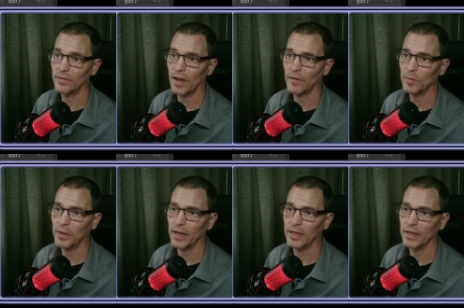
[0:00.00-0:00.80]
if they ever
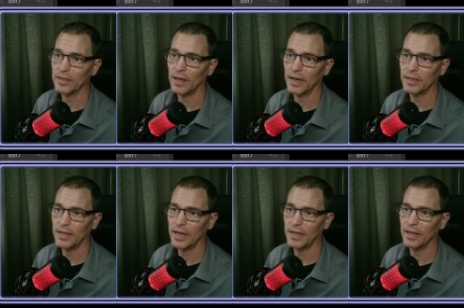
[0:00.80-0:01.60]
played this, I could
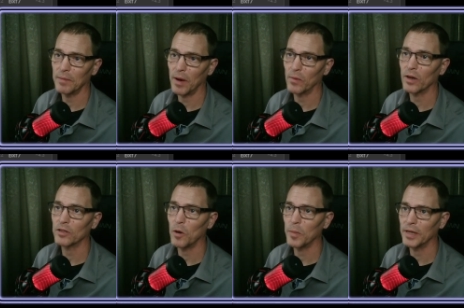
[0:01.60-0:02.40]
take it, and then my
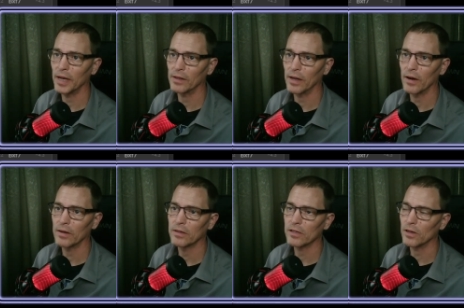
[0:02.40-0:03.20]
rook's open down
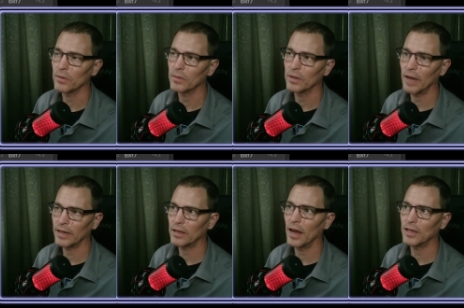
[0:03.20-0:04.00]
there. So
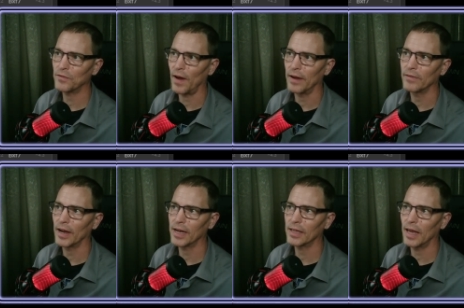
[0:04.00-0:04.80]
h5,
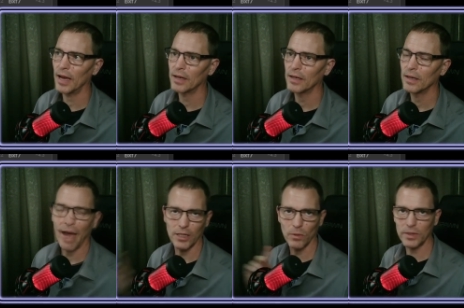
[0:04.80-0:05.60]
I get that.
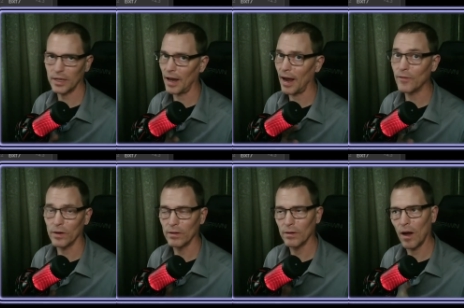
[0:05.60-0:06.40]
I don't
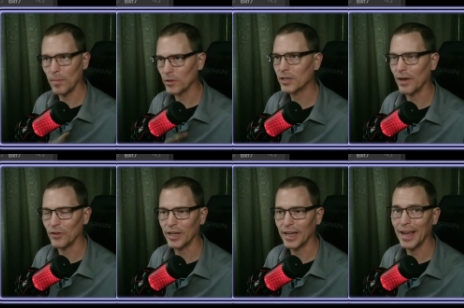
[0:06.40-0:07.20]
ever, almost
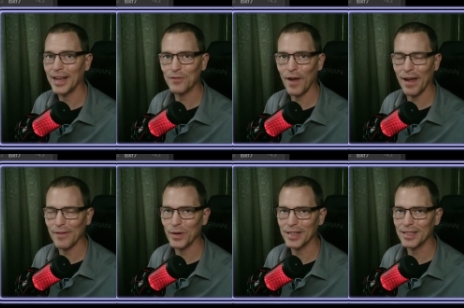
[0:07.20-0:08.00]
ever get
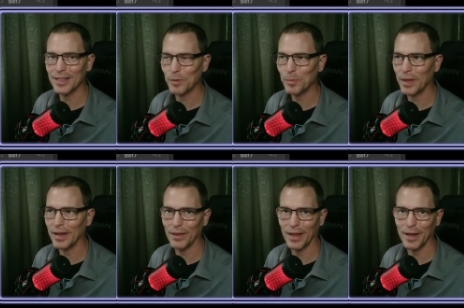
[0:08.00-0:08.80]
H5 when it says to play
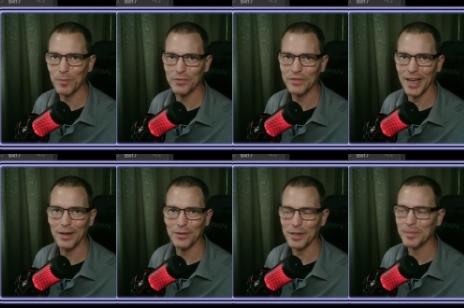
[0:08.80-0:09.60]
it on like move
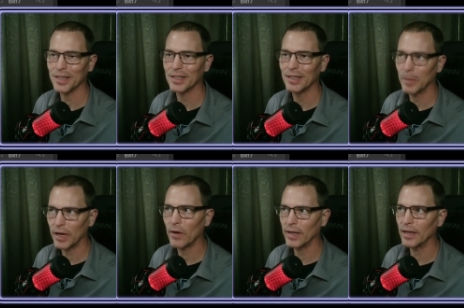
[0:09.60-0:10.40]
10 or something. But
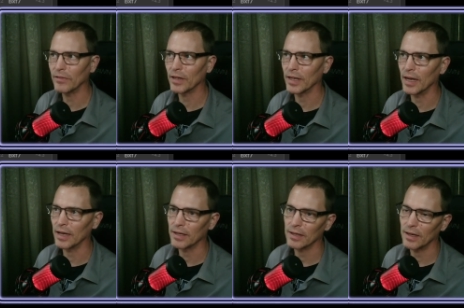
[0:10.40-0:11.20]
here I definitely get
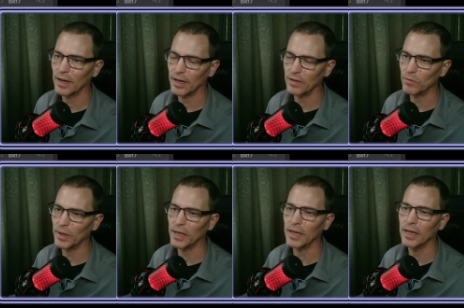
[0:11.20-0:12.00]
it, and I
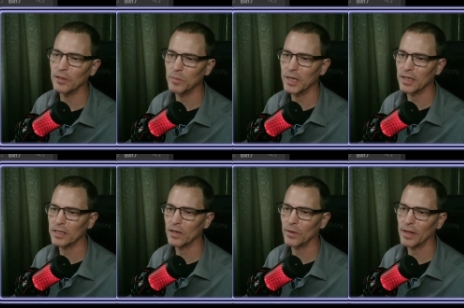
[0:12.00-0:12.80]
really need to be
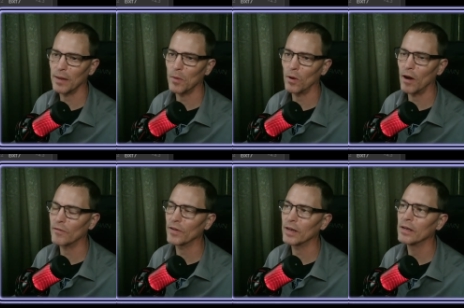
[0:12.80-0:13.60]
considering that more
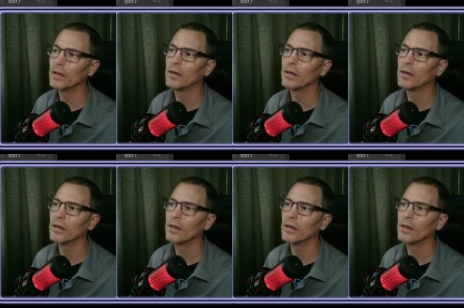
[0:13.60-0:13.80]
often,